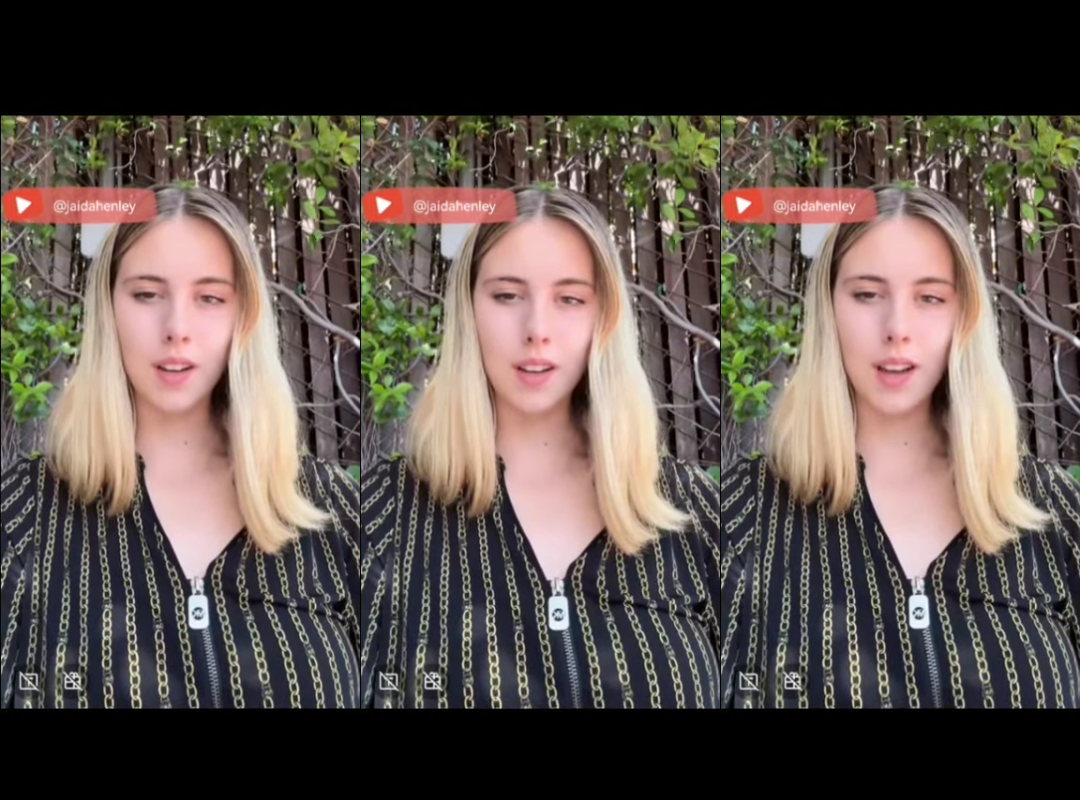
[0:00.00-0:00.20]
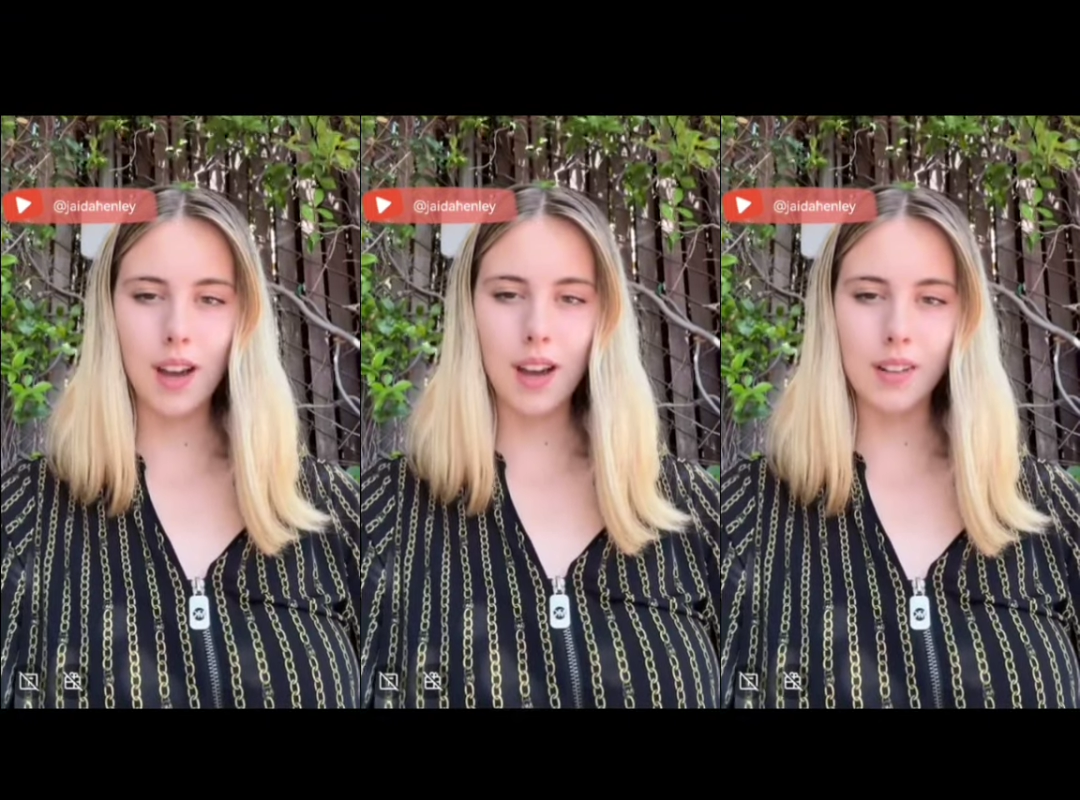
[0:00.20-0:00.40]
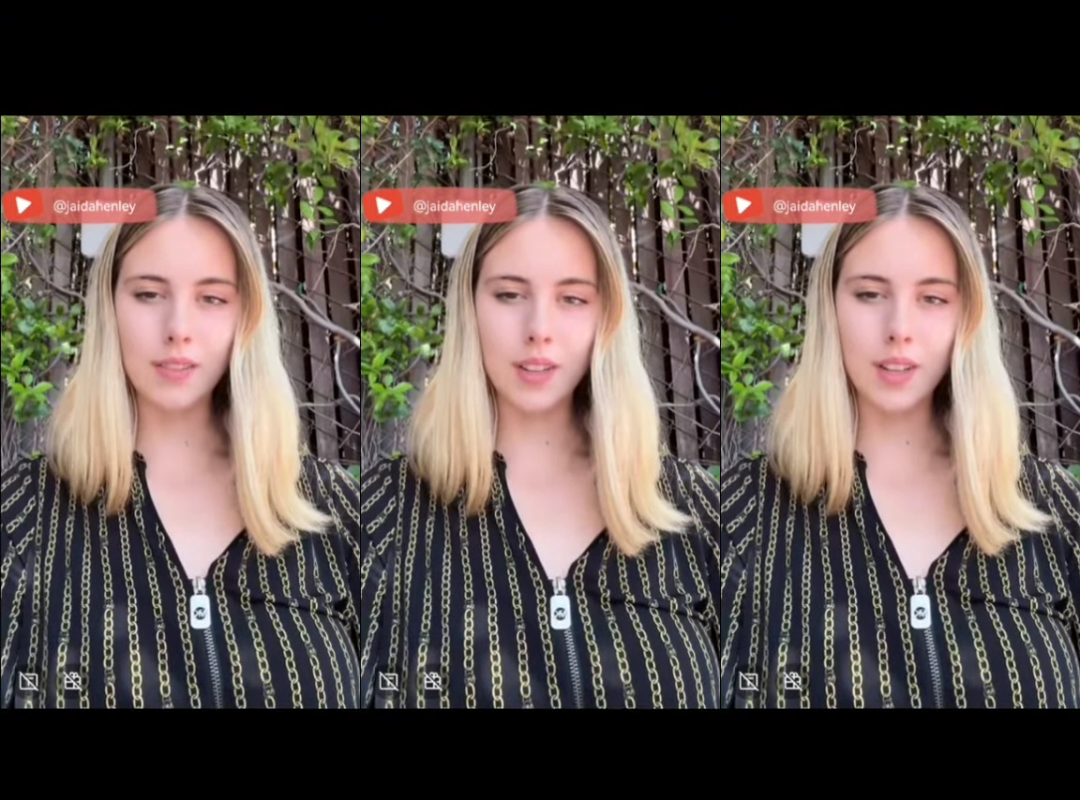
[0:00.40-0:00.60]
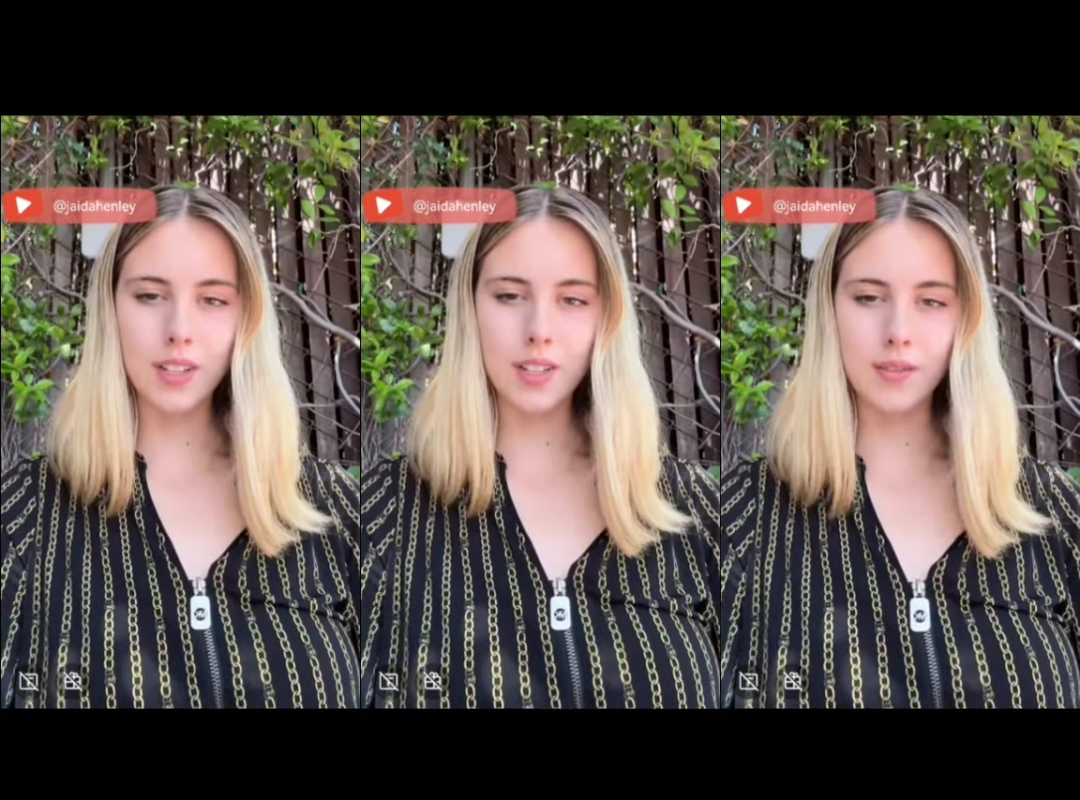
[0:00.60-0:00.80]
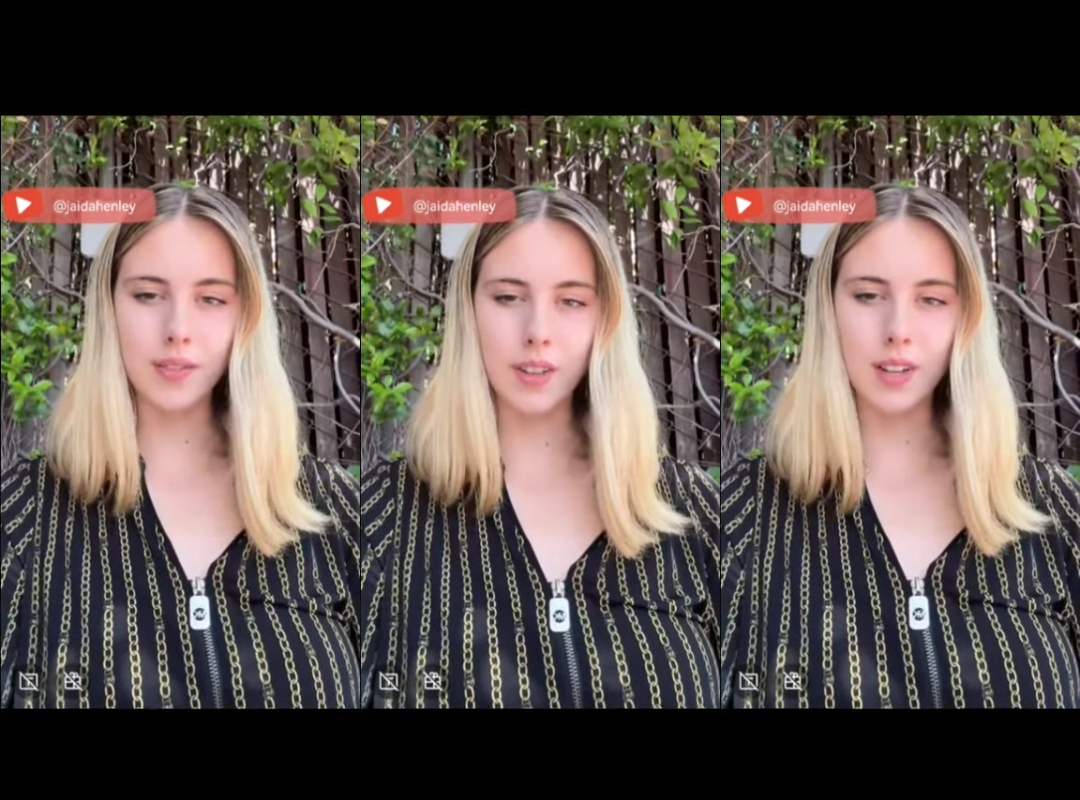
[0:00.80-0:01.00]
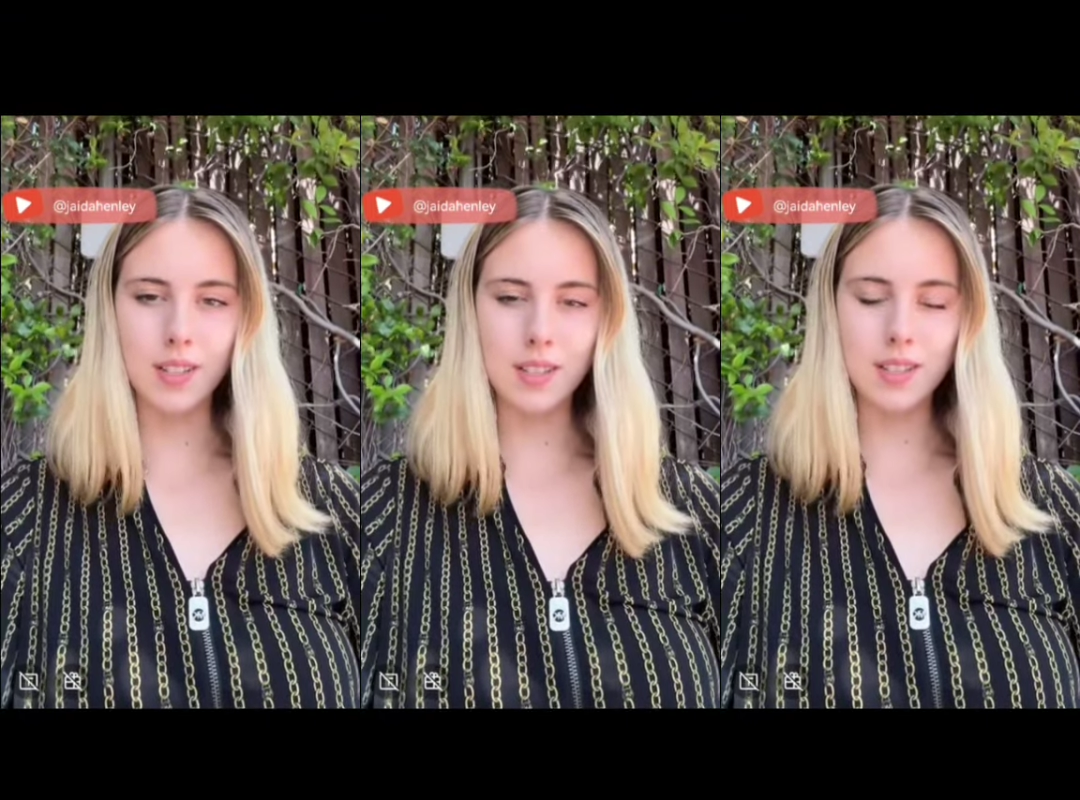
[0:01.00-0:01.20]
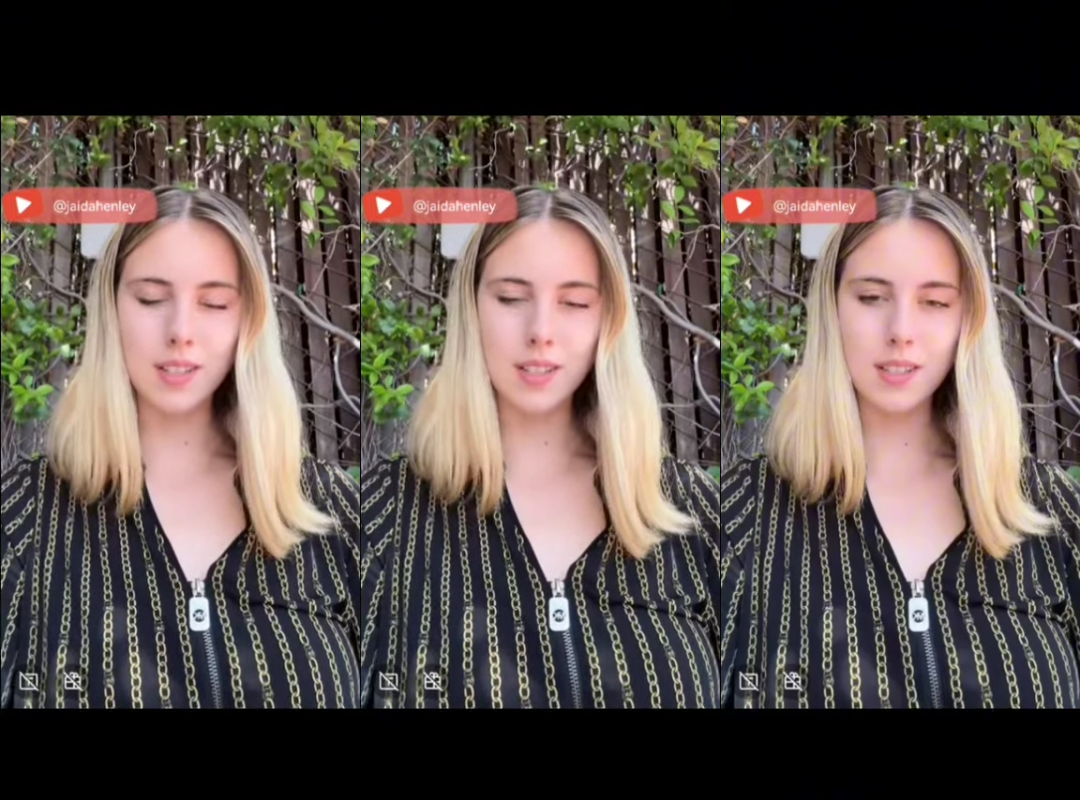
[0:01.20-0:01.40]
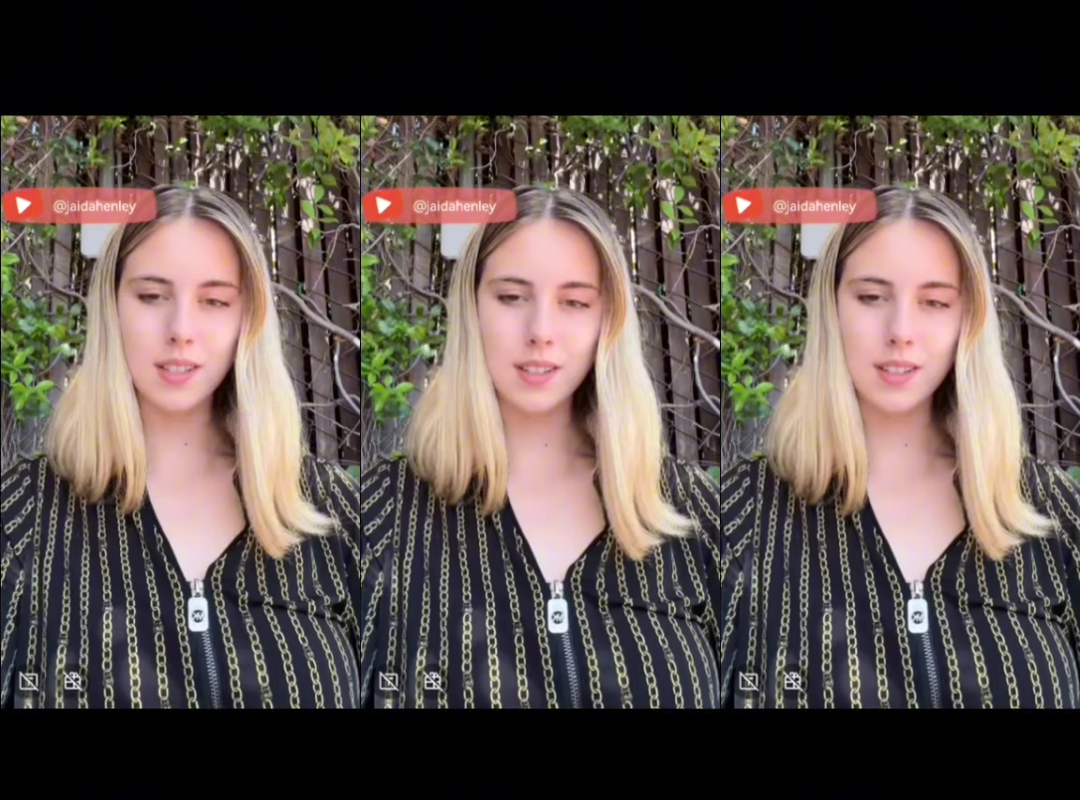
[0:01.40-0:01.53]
Yeah, I have lots of friends.